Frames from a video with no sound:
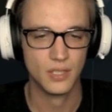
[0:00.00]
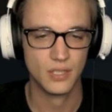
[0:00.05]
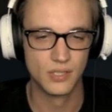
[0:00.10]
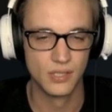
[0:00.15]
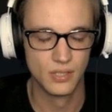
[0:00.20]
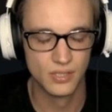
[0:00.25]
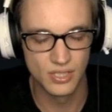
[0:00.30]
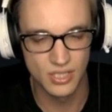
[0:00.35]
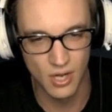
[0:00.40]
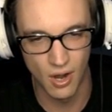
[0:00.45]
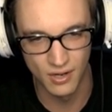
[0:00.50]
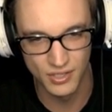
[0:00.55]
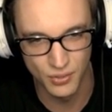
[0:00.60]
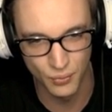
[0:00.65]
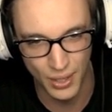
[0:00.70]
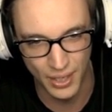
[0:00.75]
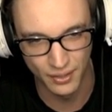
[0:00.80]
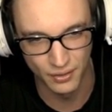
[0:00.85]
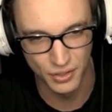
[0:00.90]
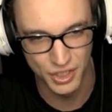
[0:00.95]
Star's a
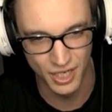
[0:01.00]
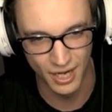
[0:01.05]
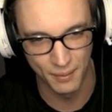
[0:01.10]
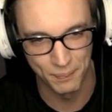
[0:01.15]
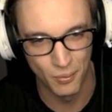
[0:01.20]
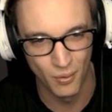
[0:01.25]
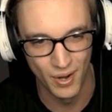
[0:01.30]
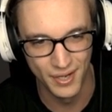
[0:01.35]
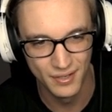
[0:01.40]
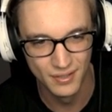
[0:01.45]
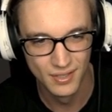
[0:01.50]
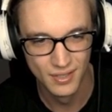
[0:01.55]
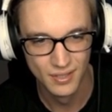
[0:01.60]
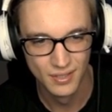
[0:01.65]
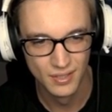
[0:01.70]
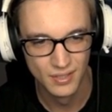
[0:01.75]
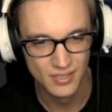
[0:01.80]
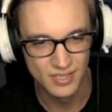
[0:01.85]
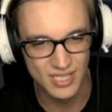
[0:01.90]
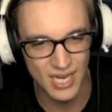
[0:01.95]
regular checkpoint.
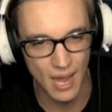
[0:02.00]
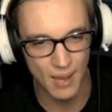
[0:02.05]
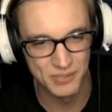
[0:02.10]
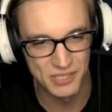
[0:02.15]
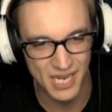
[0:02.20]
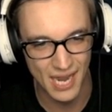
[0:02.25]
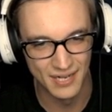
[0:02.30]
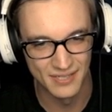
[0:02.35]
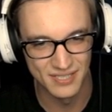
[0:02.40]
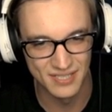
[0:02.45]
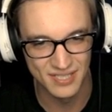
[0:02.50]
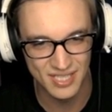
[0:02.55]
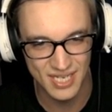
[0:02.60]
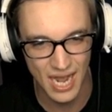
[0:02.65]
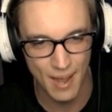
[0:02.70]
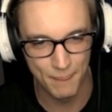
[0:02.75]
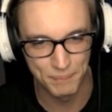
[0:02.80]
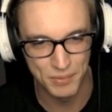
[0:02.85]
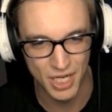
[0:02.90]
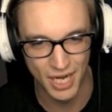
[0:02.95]
Stop sign is a
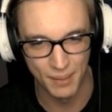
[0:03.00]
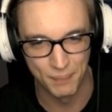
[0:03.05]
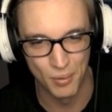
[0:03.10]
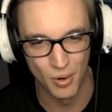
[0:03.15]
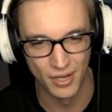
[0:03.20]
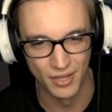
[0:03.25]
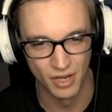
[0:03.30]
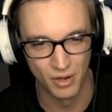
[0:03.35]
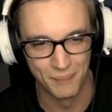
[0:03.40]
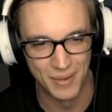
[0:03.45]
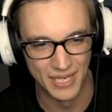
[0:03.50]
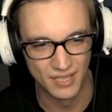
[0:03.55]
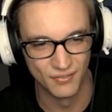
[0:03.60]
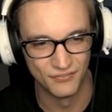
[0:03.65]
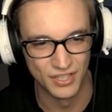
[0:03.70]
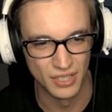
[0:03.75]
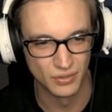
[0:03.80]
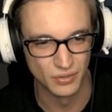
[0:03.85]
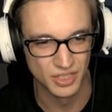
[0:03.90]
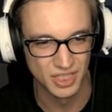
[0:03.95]
stop checkpoint, and that'll make the
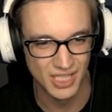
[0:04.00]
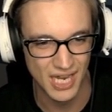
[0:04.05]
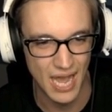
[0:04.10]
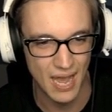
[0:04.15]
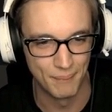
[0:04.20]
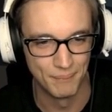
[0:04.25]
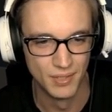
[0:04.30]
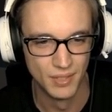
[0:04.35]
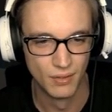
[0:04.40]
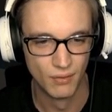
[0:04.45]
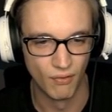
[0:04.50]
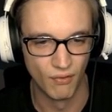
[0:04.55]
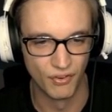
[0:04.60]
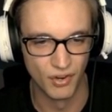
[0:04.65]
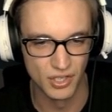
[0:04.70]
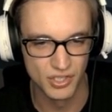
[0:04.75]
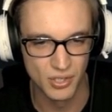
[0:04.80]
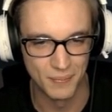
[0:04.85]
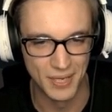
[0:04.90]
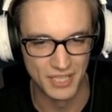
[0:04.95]
vehicle stop.
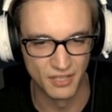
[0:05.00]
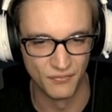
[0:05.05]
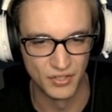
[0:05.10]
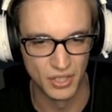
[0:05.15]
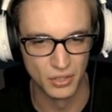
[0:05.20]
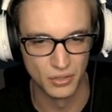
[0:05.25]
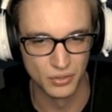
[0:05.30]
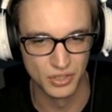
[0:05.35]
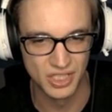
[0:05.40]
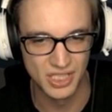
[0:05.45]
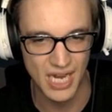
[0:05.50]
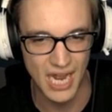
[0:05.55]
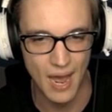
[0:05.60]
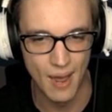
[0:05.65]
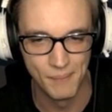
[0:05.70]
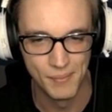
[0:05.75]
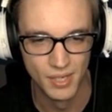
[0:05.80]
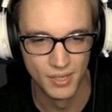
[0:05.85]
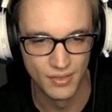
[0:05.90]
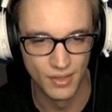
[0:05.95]
Reverse will make the vehicle
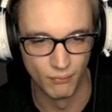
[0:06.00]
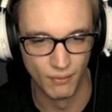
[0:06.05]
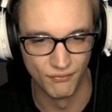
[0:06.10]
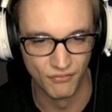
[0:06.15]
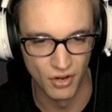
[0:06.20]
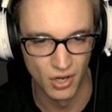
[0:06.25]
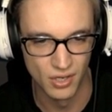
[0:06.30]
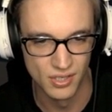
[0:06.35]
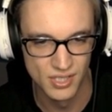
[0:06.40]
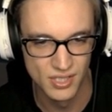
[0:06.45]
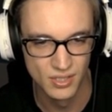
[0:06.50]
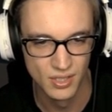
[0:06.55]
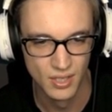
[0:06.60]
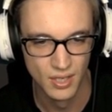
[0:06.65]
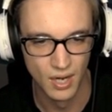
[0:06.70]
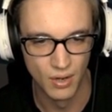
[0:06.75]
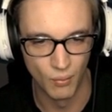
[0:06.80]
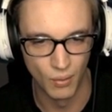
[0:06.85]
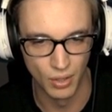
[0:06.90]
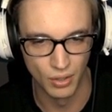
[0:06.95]
stop, then reverse,
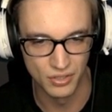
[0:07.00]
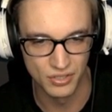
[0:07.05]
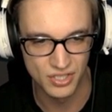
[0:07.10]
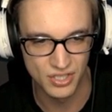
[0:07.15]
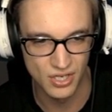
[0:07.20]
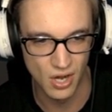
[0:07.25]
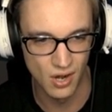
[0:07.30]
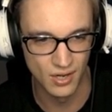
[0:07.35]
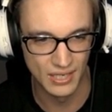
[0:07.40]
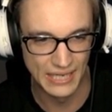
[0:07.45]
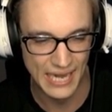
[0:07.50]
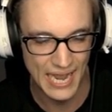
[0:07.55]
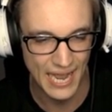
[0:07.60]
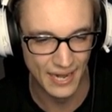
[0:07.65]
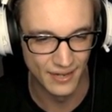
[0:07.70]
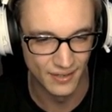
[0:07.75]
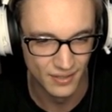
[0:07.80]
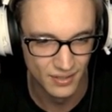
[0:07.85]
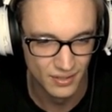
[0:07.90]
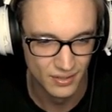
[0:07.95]
where it'll start
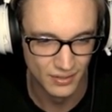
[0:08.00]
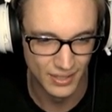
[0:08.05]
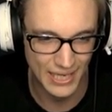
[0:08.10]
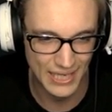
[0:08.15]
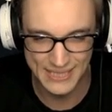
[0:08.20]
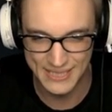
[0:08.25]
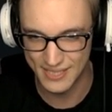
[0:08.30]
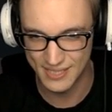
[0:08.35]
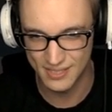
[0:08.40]
again. That's